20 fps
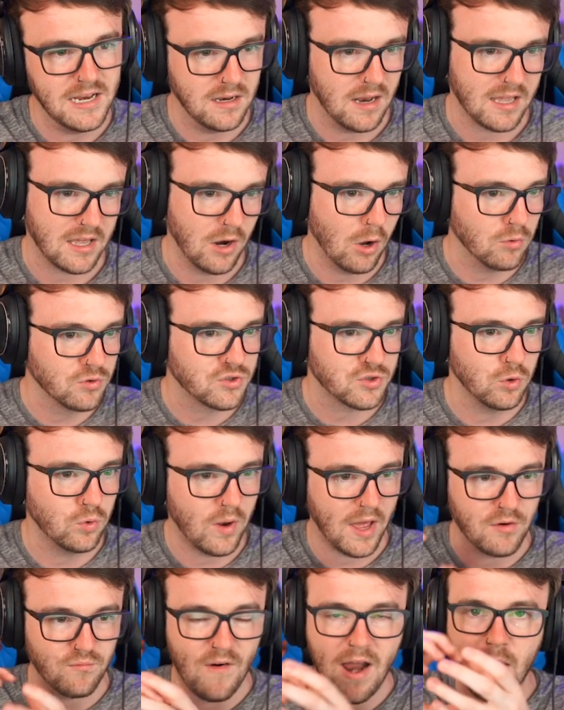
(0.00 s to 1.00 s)
like an old school
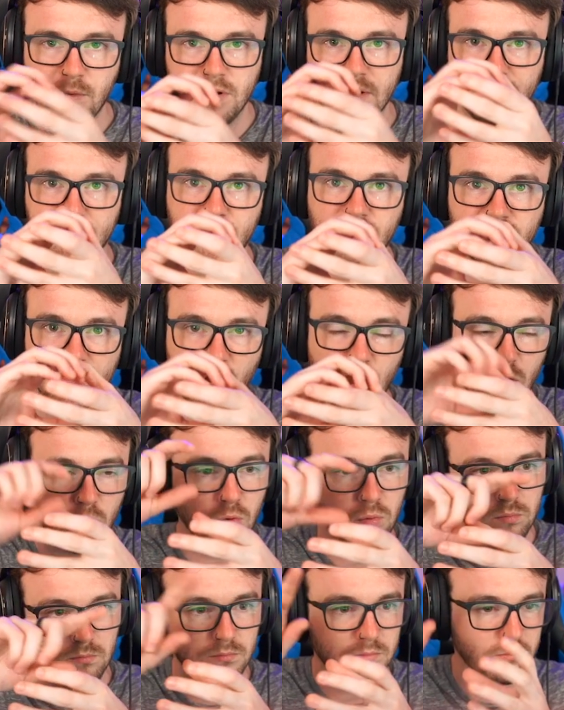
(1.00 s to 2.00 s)
rounded
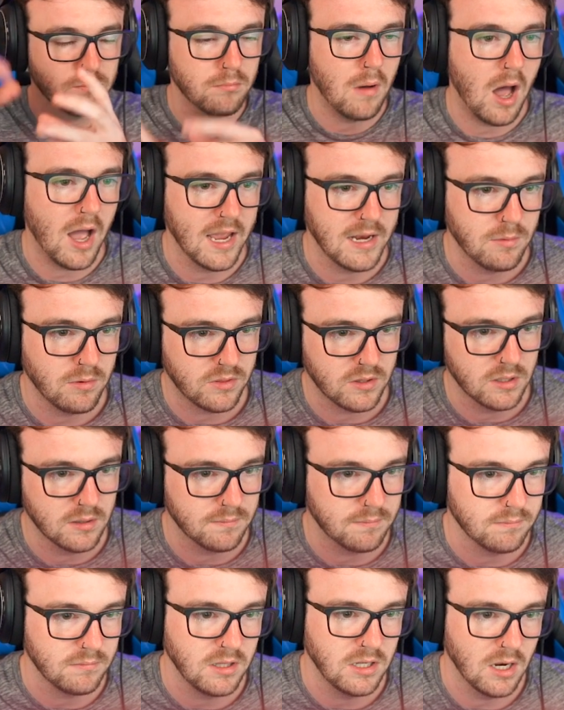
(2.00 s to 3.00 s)
circle mine with
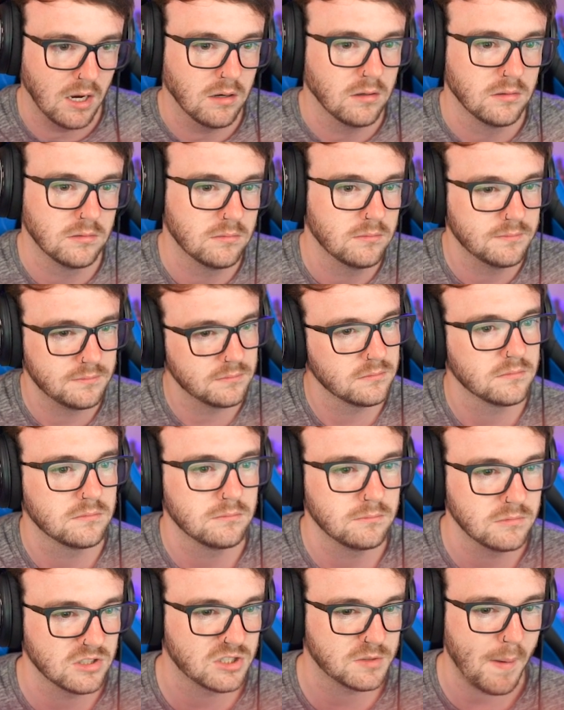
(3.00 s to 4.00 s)

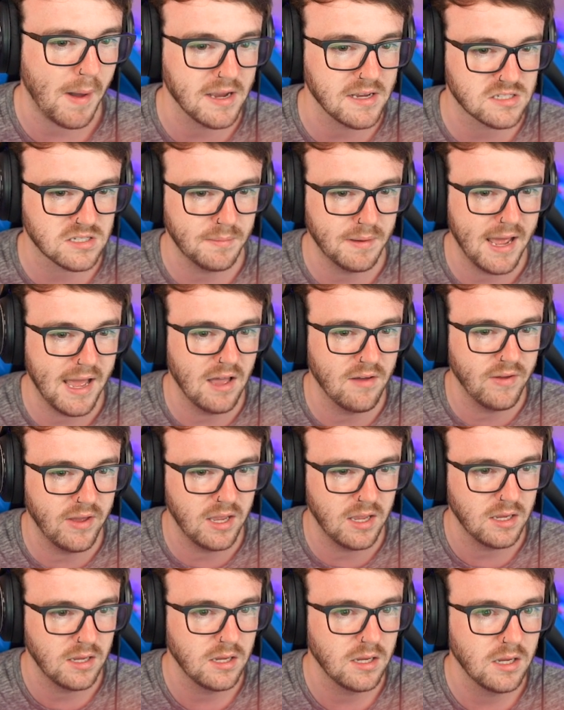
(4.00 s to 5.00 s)
with spikes coming out of it.